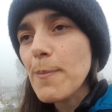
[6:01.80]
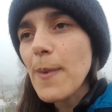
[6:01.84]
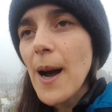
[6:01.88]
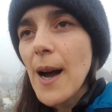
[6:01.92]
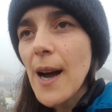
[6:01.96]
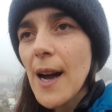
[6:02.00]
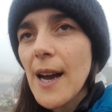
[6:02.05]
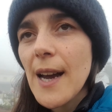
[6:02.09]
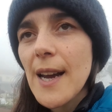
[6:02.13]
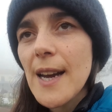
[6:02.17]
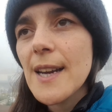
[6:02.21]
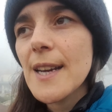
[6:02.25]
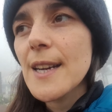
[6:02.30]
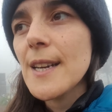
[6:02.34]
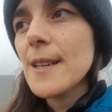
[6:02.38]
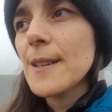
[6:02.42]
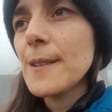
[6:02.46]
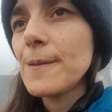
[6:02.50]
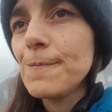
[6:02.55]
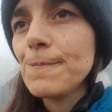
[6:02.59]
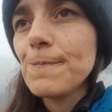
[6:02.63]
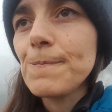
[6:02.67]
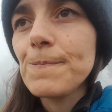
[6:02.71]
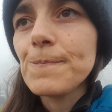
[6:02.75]
my
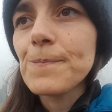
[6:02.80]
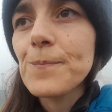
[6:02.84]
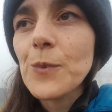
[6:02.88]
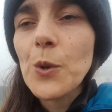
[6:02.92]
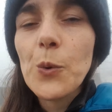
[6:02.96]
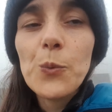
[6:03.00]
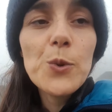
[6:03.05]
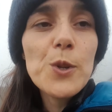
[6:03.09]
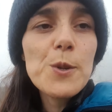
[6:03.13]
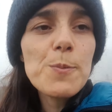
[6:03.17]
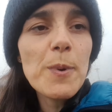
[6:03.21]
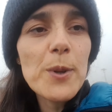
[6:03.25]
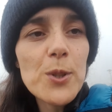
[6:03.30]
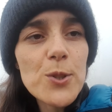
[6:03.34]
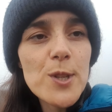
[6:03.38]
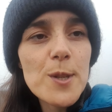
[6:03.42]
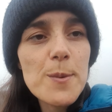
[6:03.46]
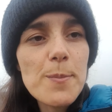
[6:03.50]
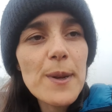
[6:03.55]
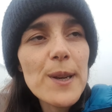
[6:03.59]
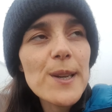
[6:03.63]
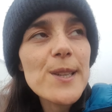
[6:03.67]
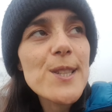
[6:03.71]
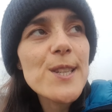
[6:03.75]

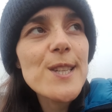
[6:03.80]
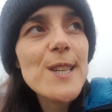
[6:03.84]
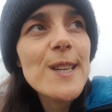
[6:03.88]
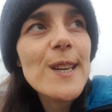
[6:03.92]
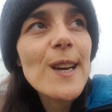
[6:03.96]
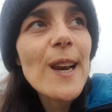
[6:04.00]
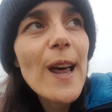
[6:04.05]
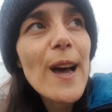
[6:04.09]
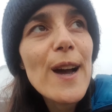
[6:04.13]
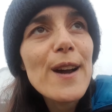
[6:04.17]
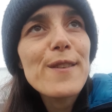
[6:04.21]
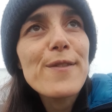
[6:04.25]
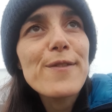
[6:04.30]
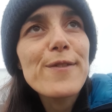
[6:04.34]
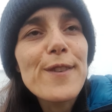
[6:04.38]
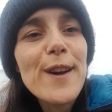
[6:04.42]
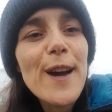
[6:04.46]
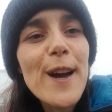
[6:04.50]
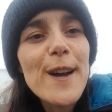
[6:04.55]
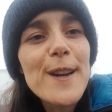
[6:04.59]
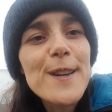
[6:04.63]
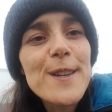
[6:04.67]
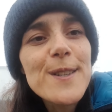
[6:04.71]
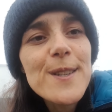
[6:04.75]
responsibility in life,
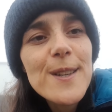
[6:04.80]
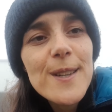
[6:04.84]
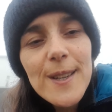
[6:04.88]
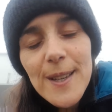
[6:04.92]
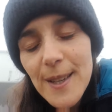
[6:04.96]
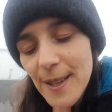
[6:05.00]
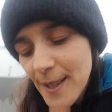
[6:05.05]
and